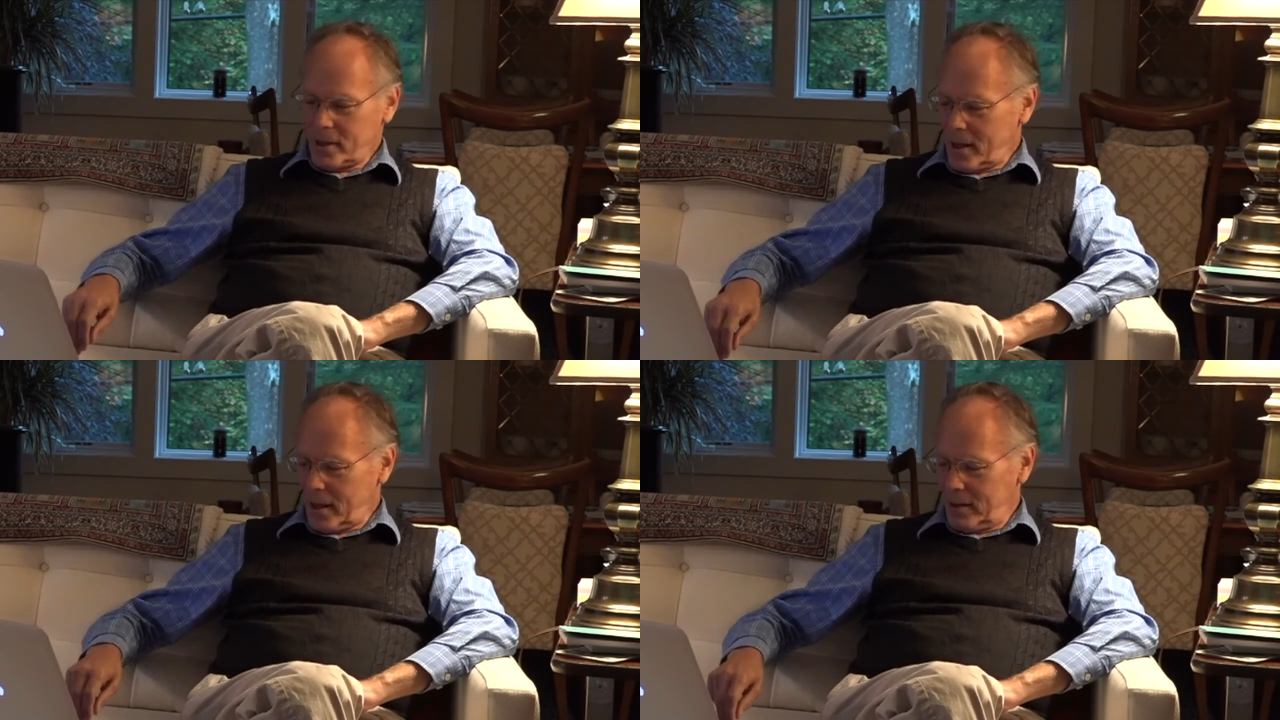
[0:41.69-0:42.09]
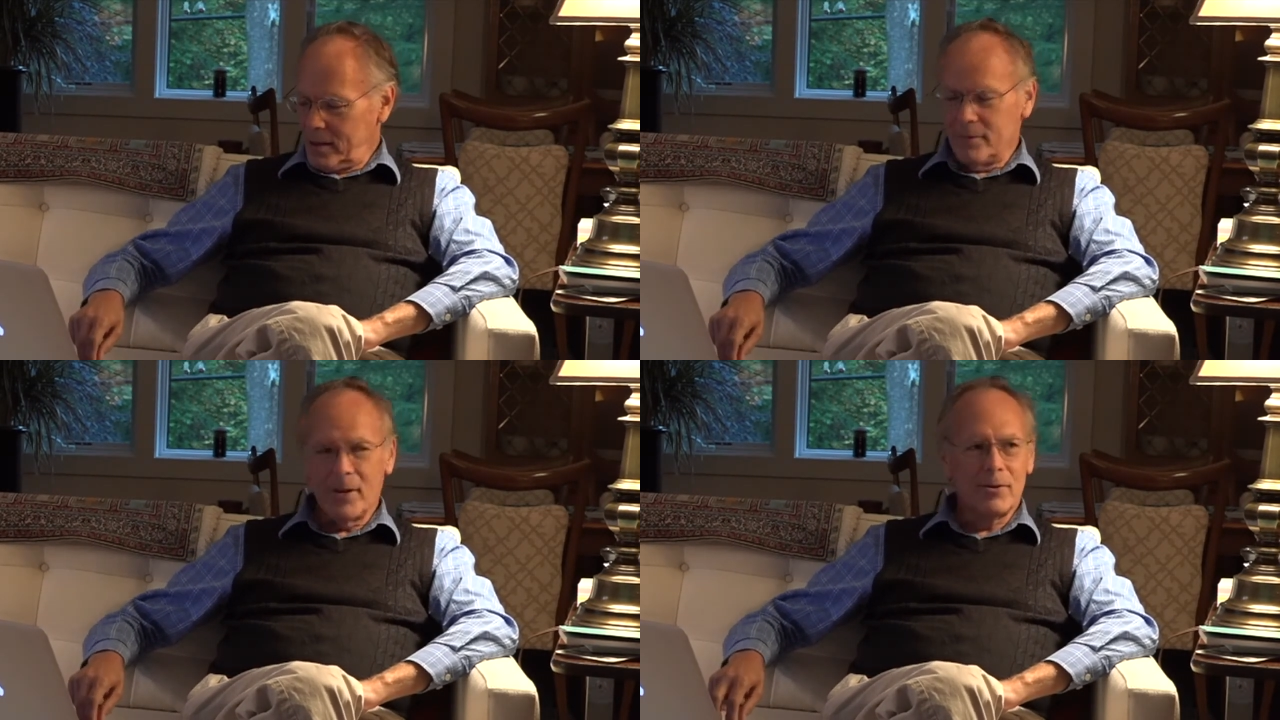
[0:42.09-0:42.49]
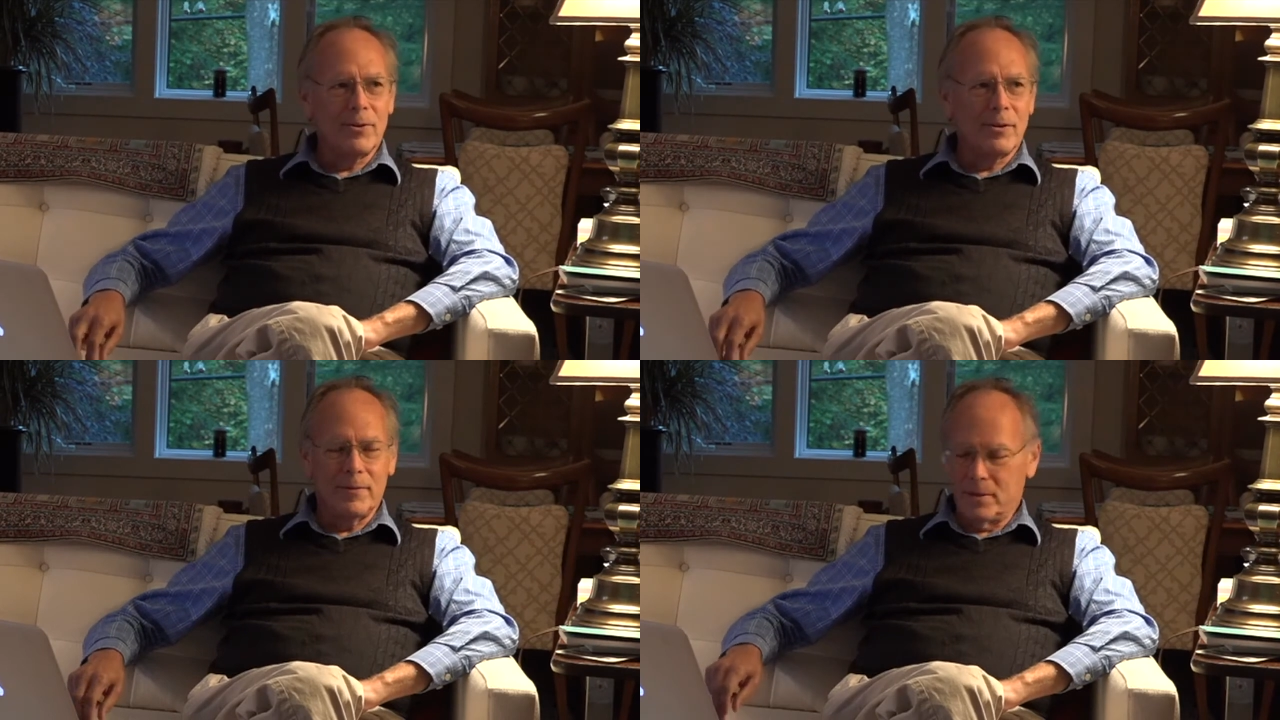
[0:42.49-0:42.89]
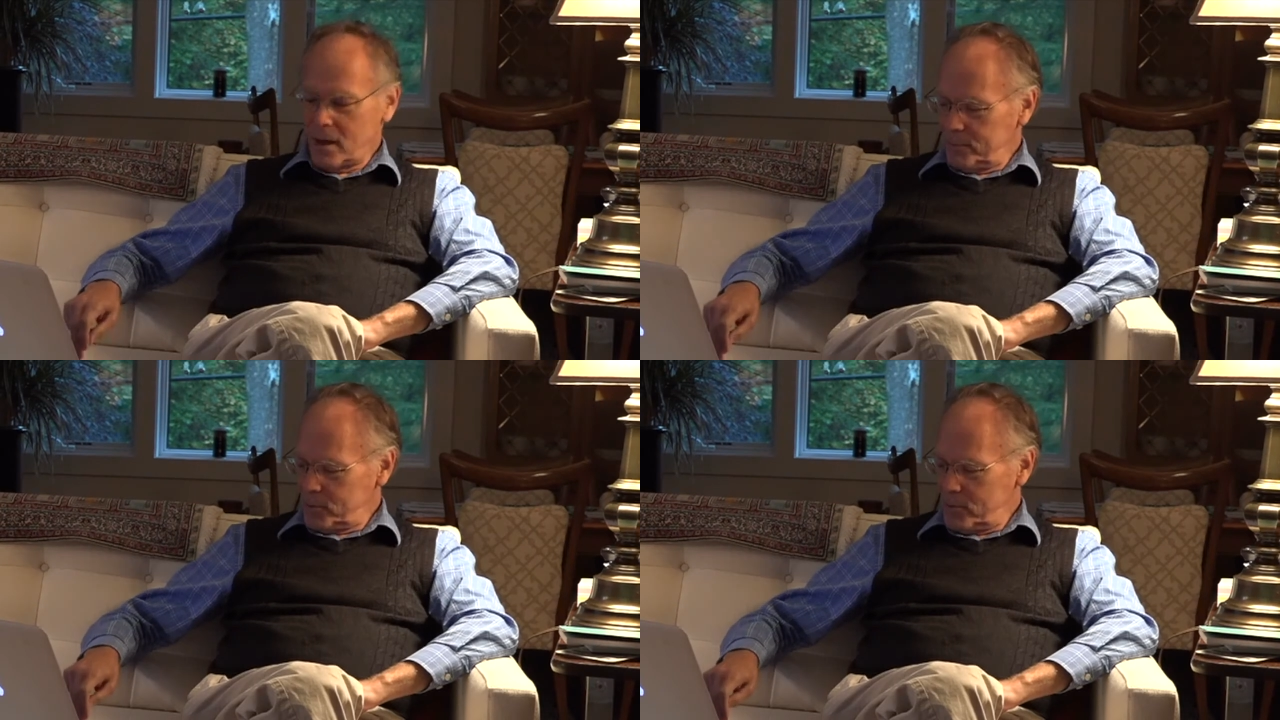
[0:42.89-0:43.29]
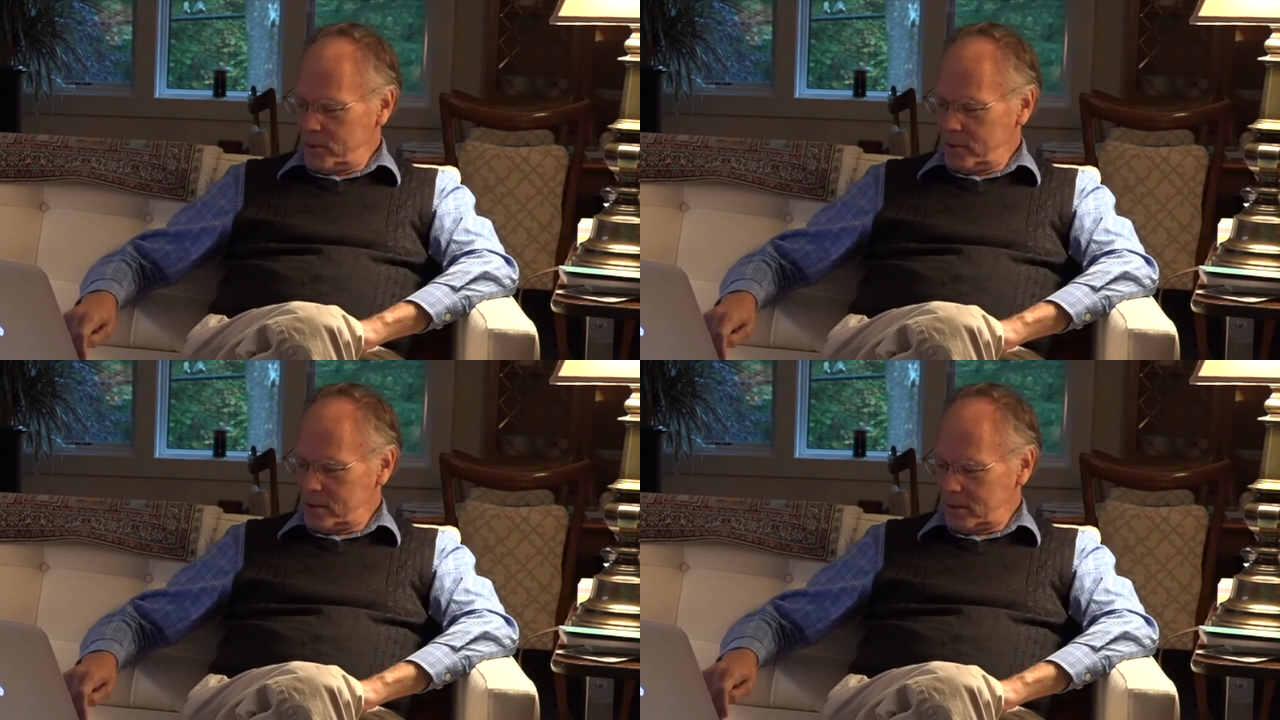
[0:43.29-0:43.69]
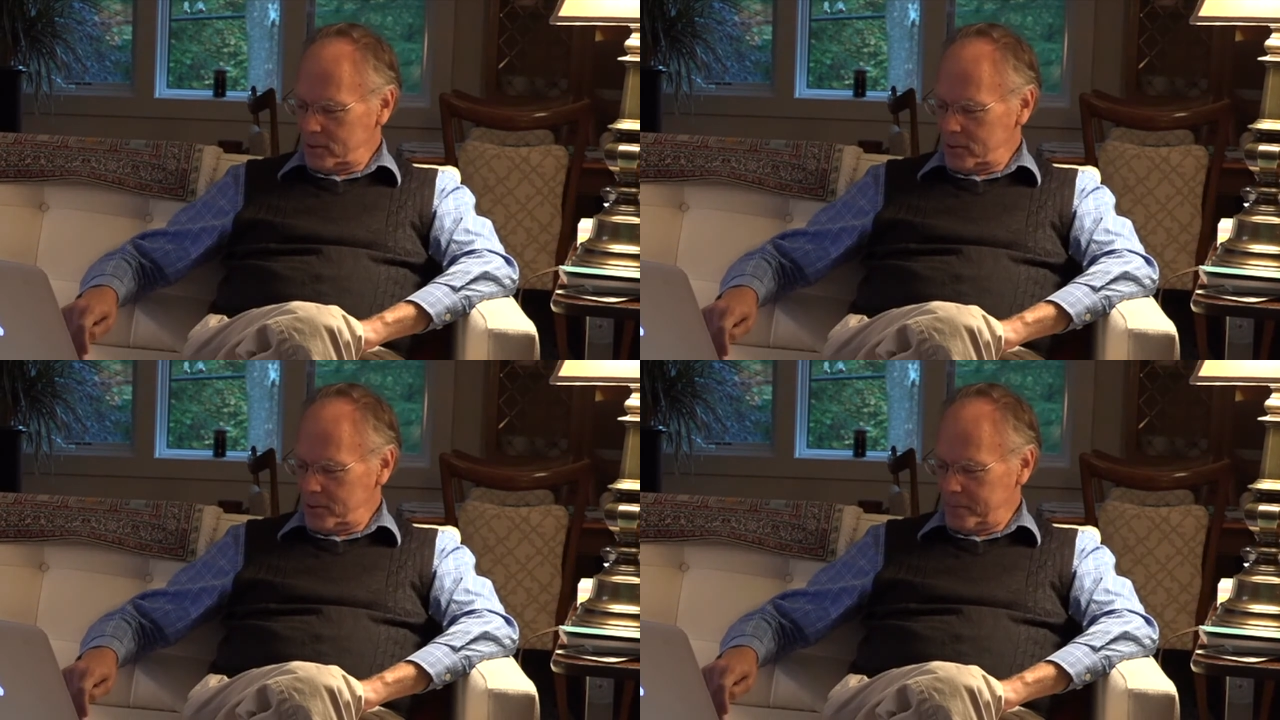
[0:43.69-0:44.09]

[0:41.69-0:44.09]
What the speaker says: and the inventor of the Dobsonian telescope.